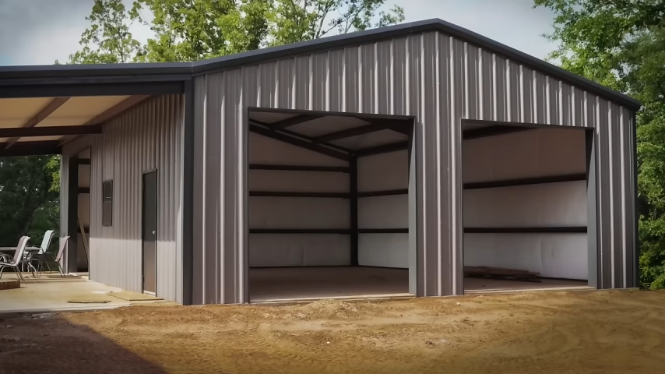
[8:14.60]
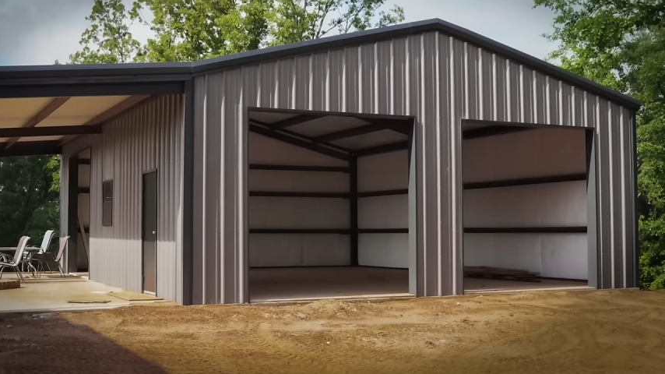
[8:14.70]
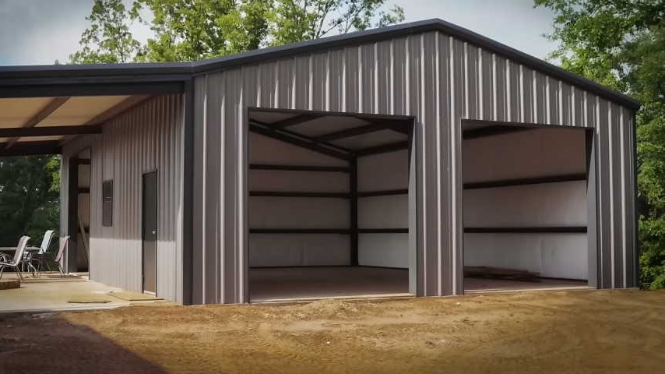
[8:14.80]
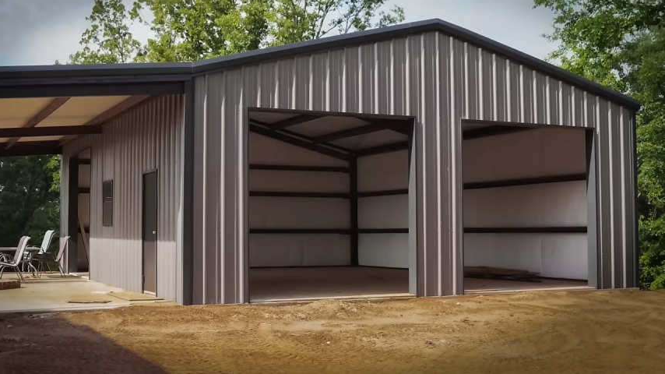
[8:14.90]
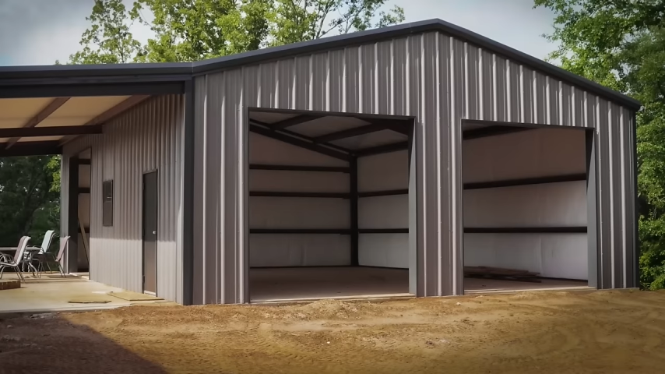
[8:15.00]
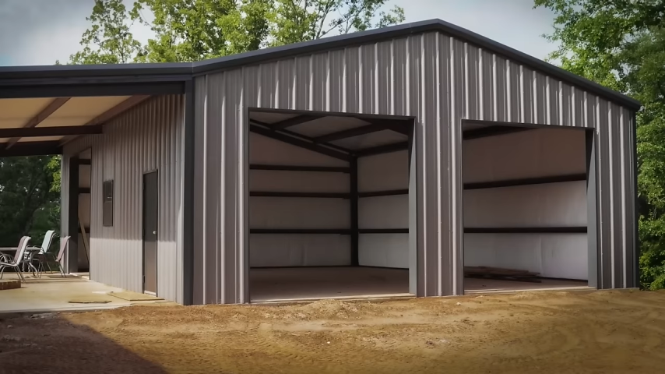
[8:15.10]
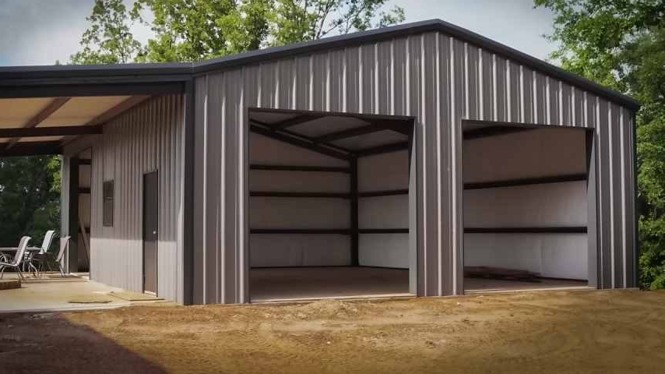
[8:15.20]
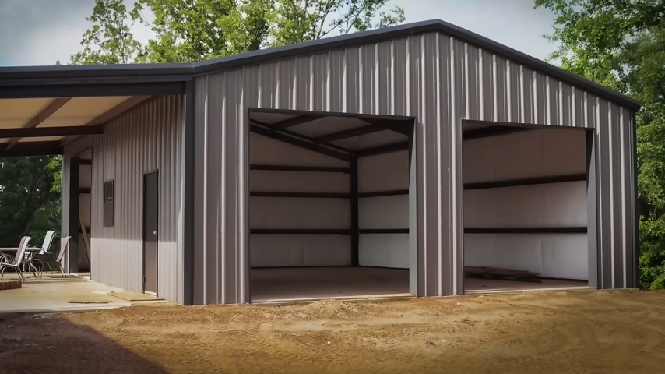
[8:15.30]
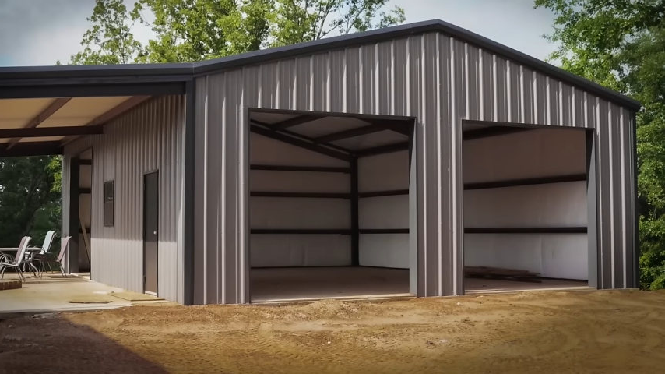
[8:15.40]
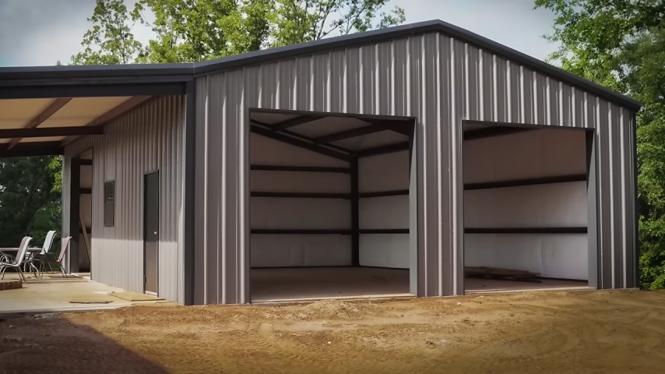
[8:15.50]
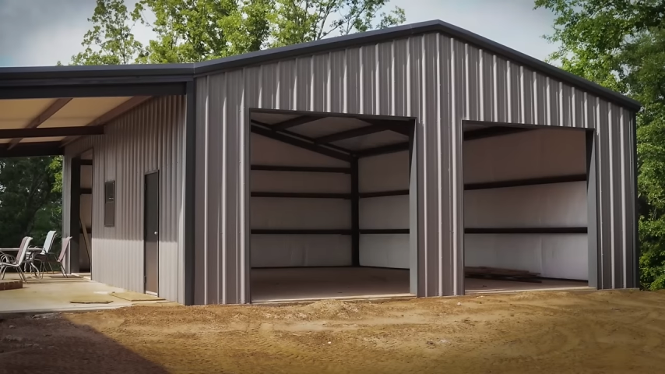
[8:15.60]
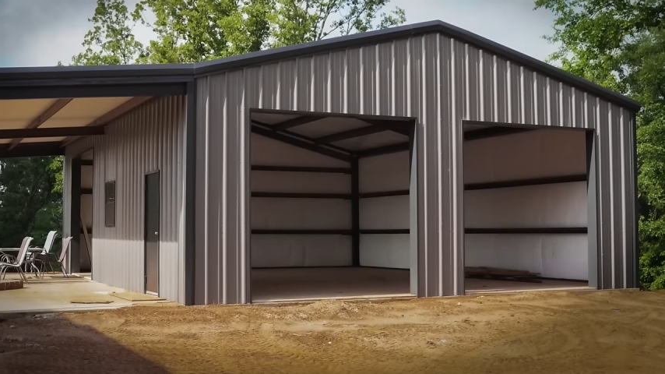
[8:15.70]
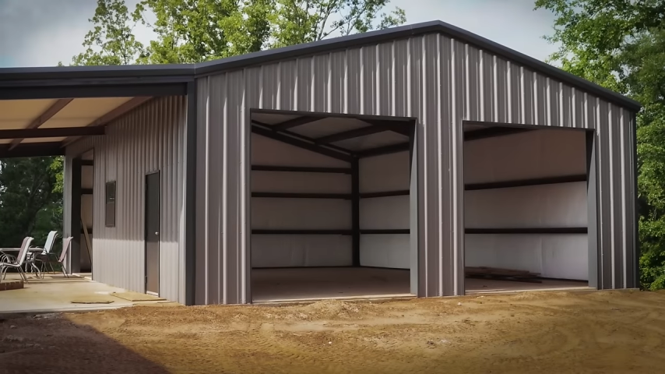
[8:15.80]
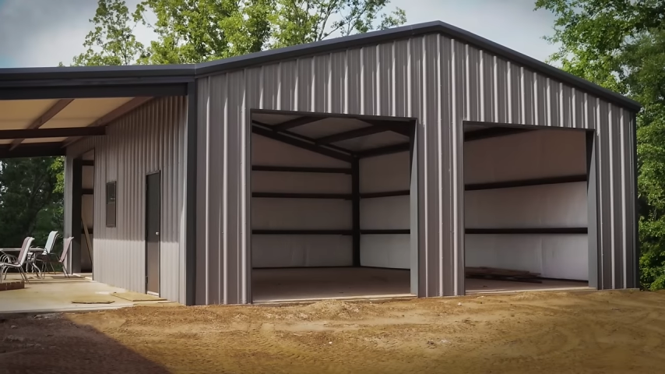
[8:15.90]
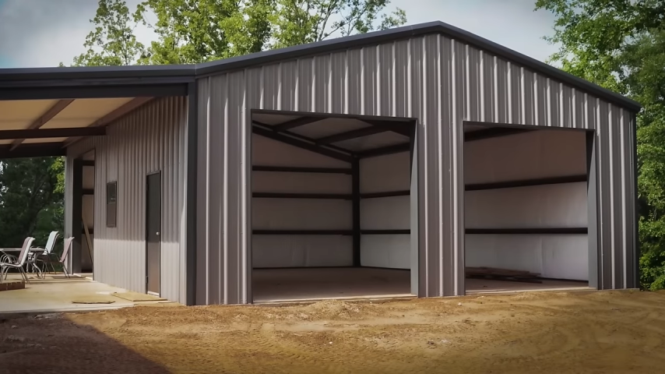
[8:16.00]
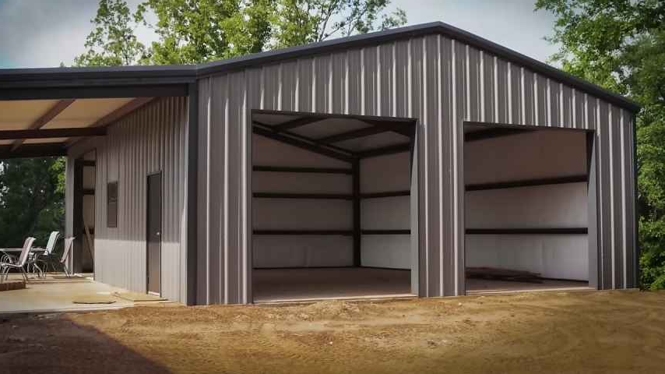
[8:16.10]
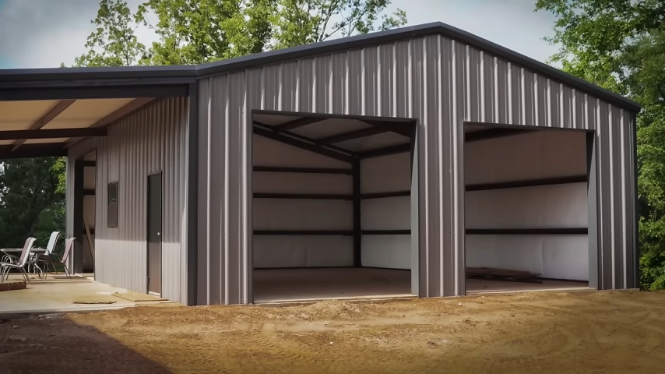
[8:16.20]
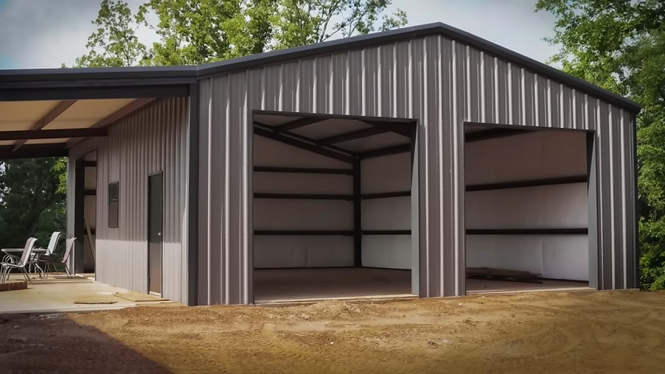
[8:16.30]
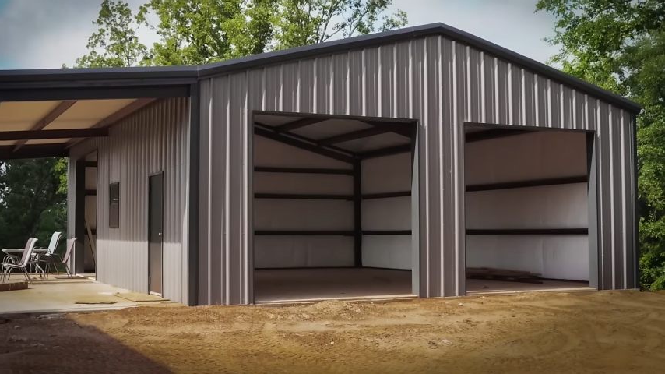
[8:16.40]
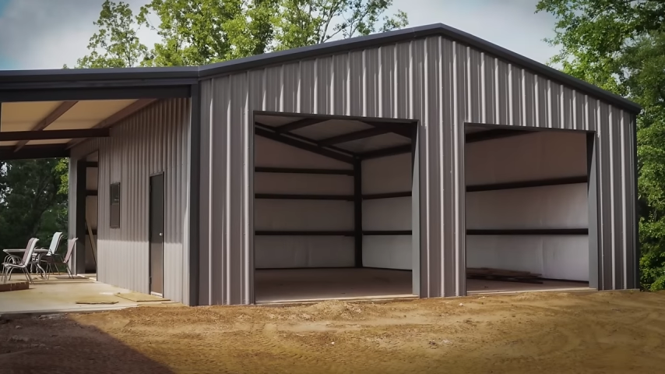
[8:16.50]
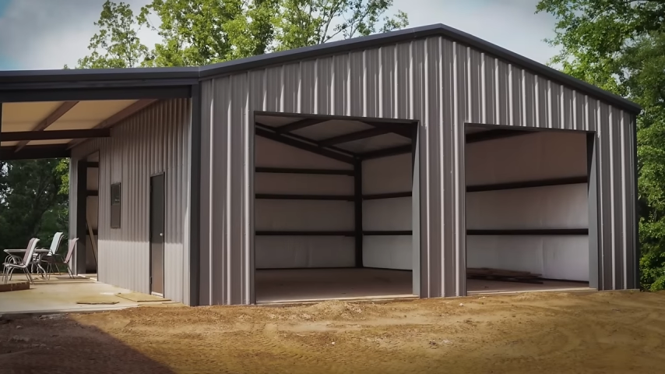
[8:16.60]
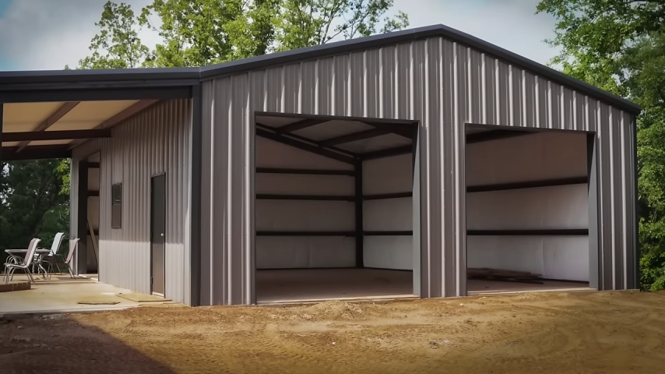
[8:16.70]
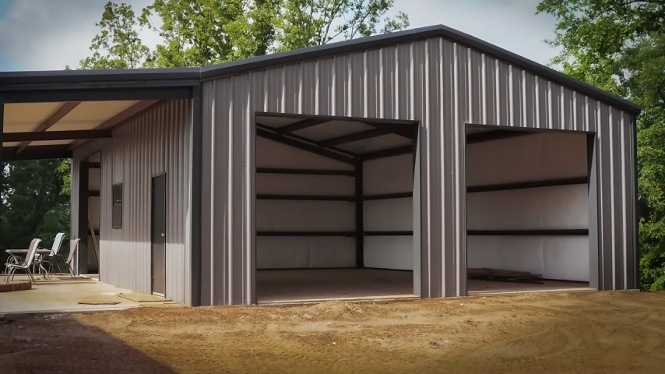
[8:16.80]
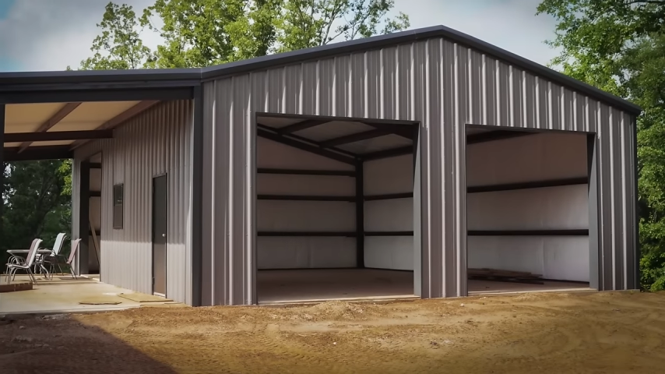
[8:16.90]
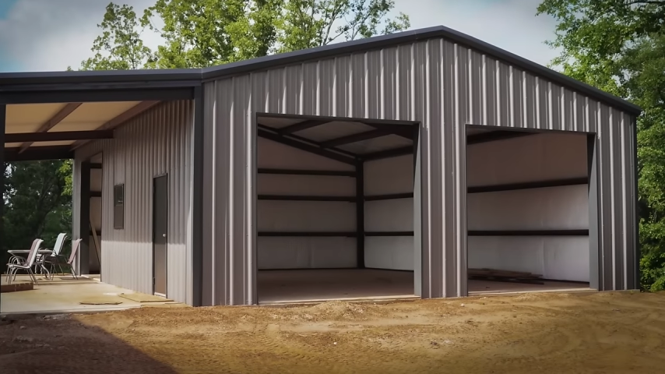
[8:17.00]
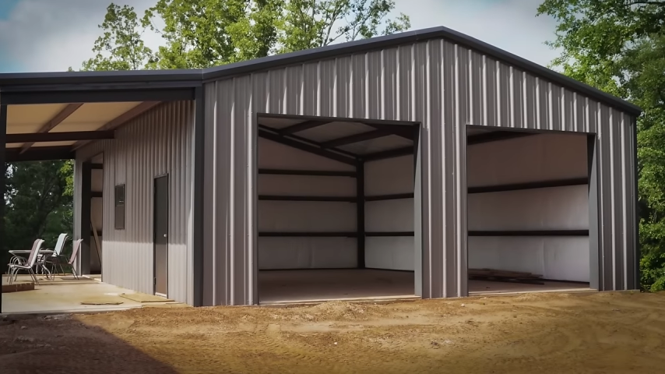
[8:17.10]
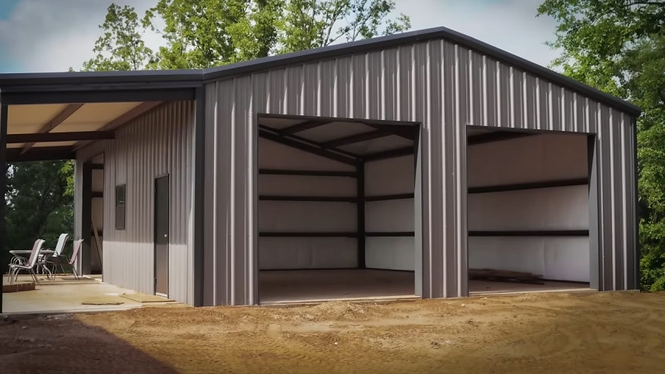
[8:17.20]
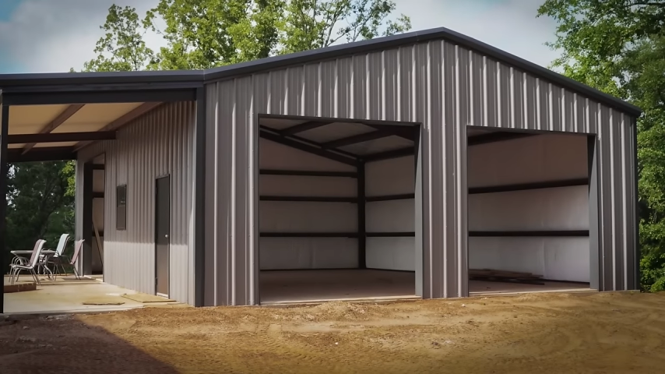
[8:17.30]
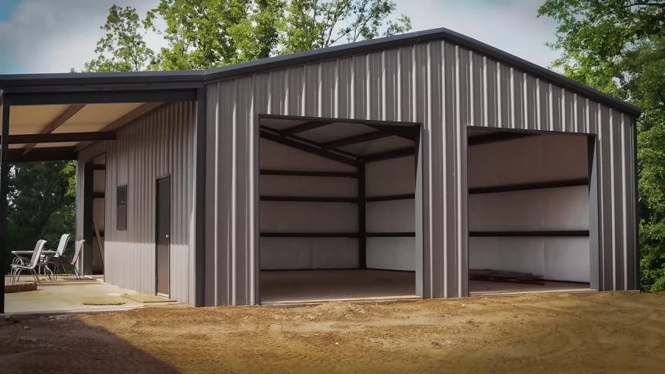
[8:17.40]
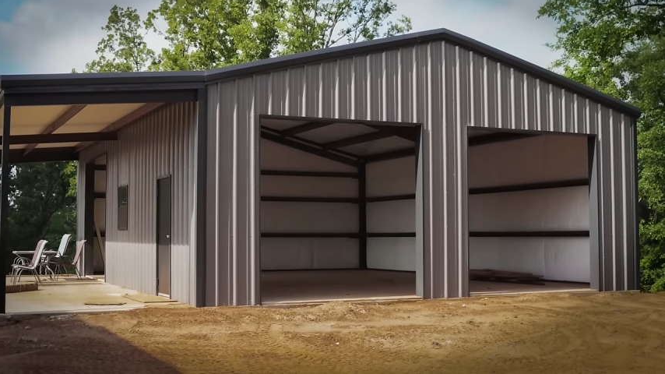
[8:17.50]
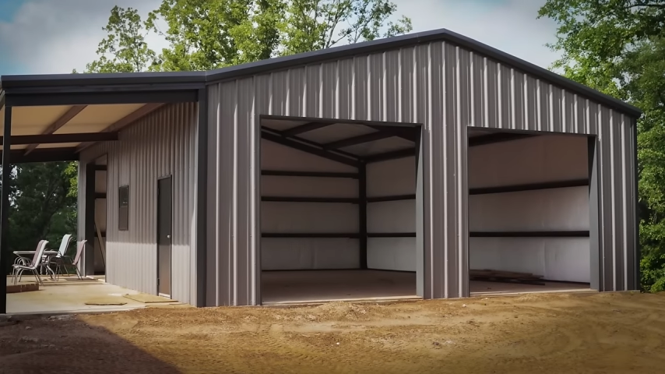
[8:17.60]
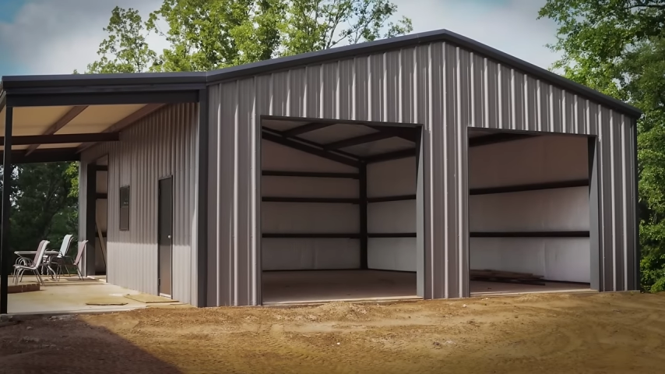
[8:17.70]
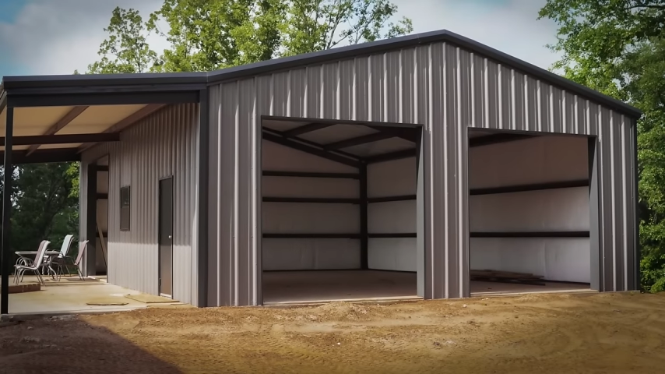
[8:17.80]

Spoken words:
Nobody's mouth can be seen.